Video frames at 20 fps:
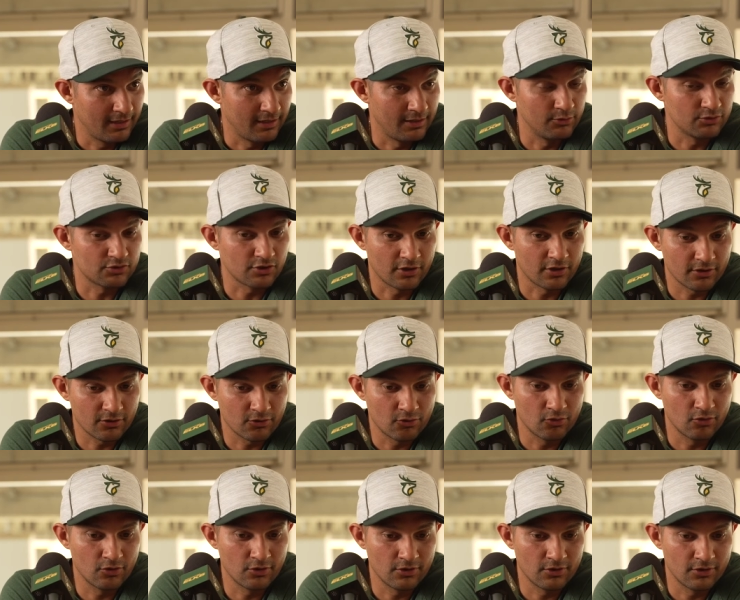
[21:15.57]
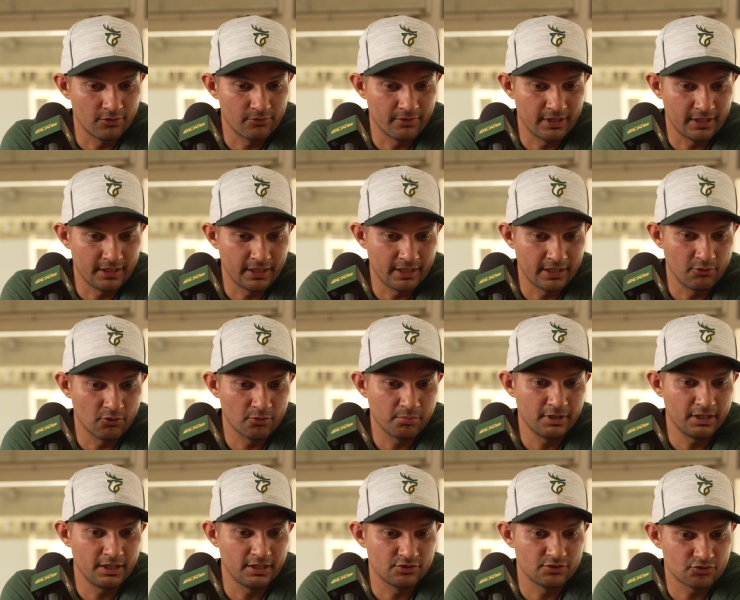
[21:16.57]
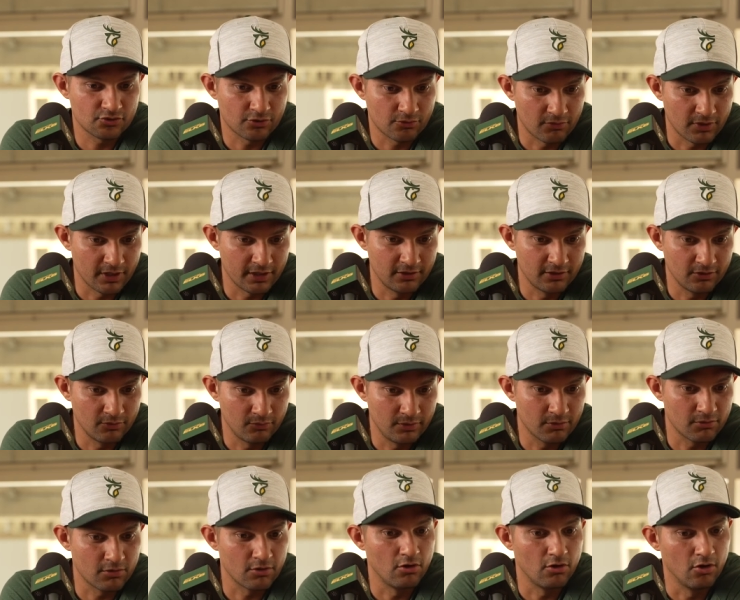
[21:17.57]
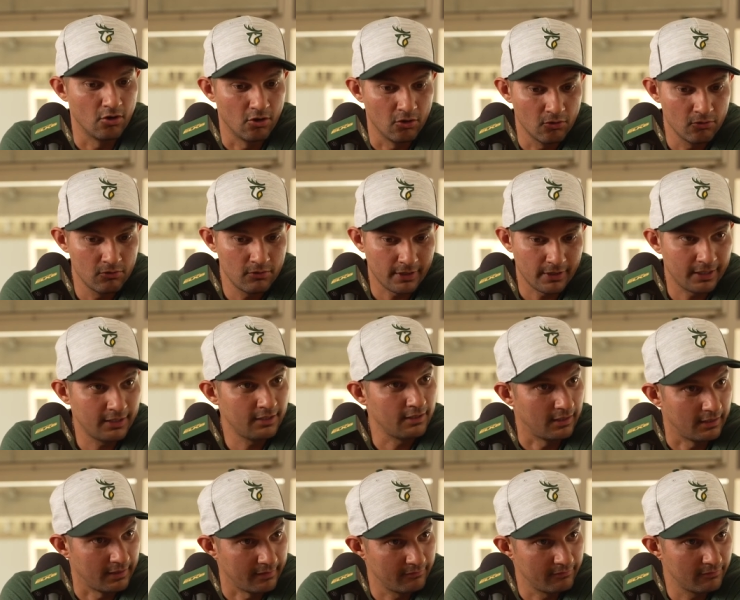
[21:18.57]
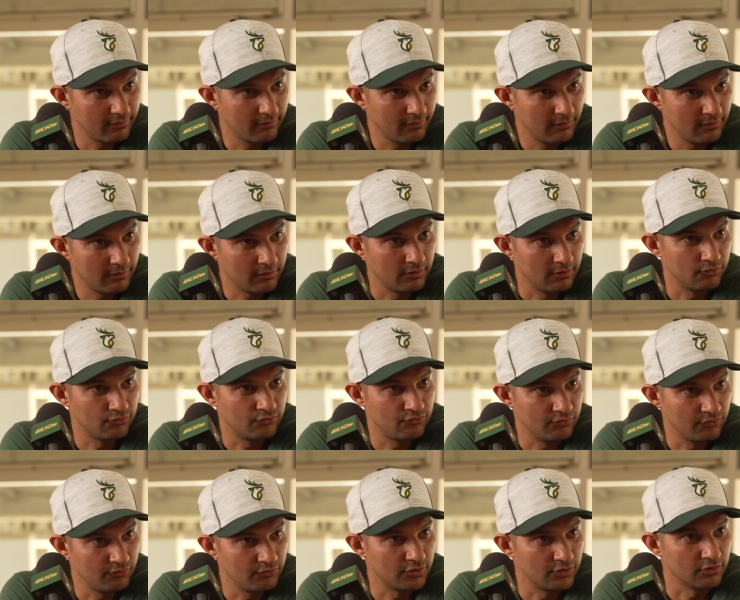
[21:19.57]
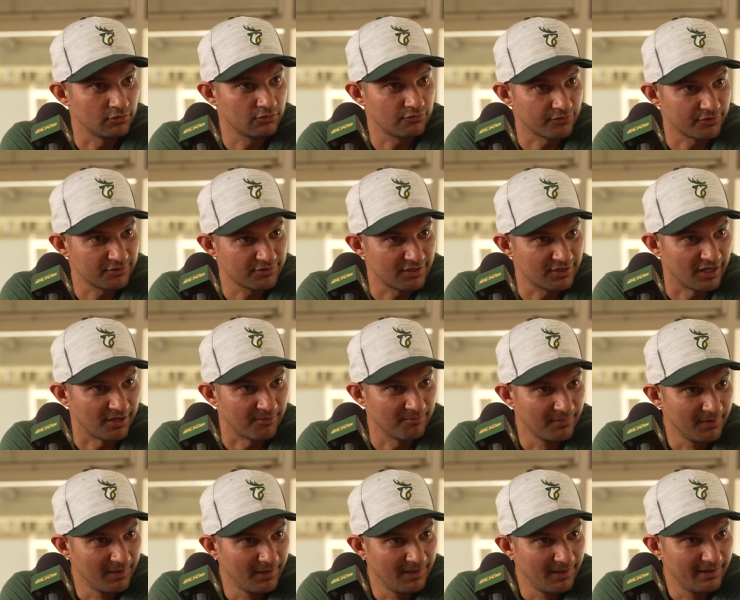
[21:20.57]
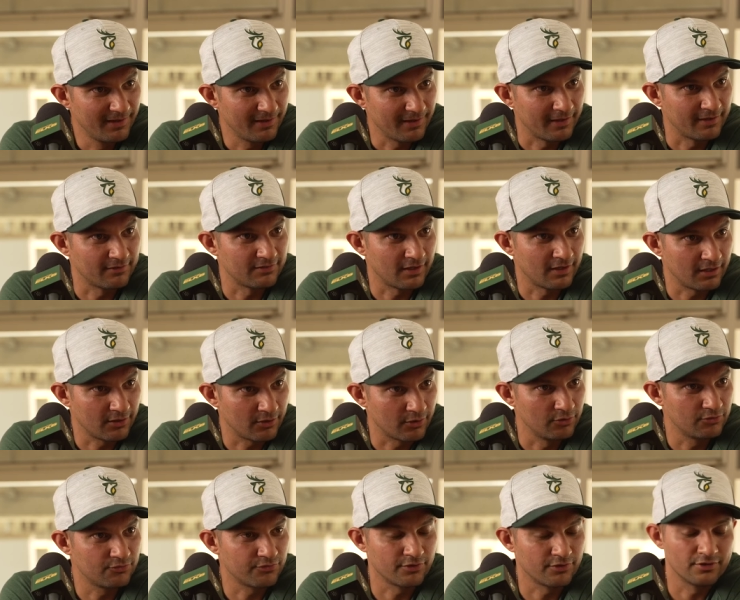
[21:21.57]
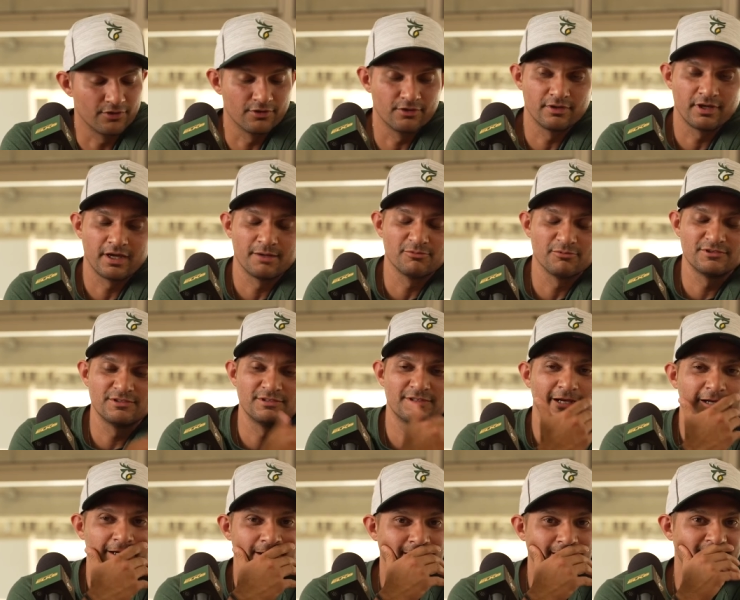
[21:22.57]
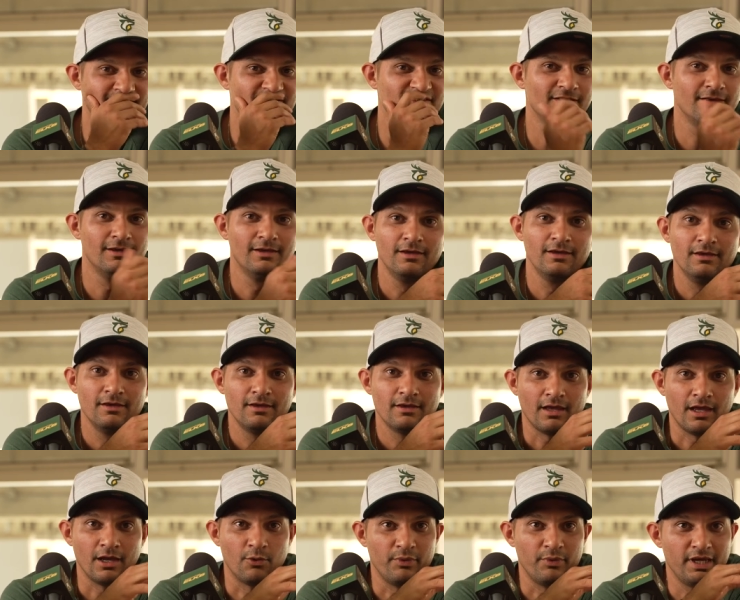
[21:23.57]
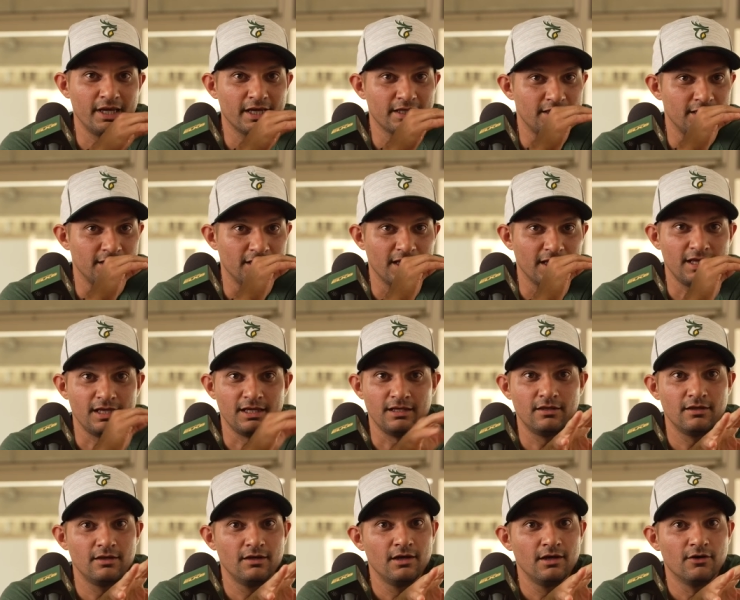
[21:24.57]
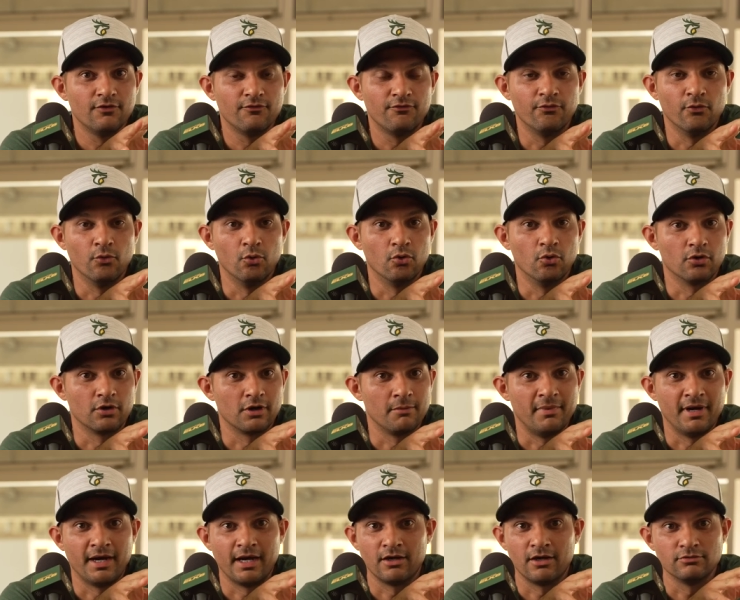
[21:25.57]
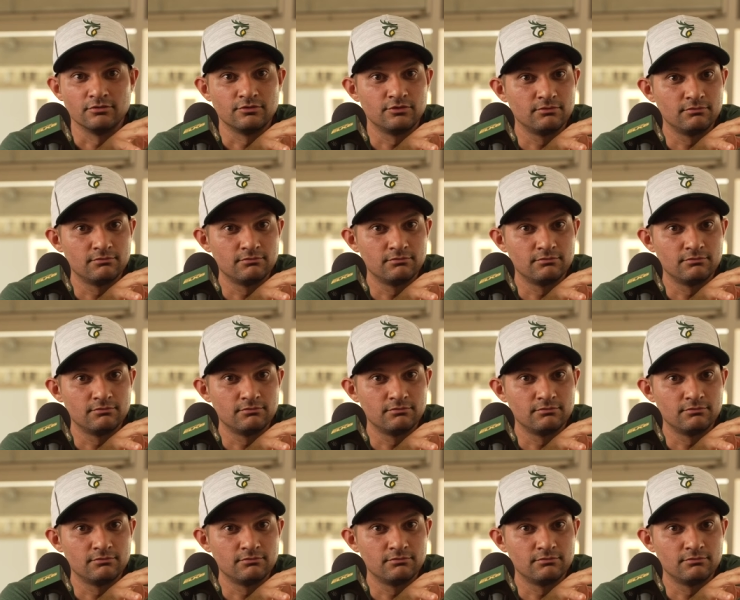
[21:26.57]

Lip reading: It was hardcore raining that day. We were playing against Toronto. We were 0-8. It was June Jones' first game as a head coach for the Hamilton Tiger Cats. And we got delayed for about,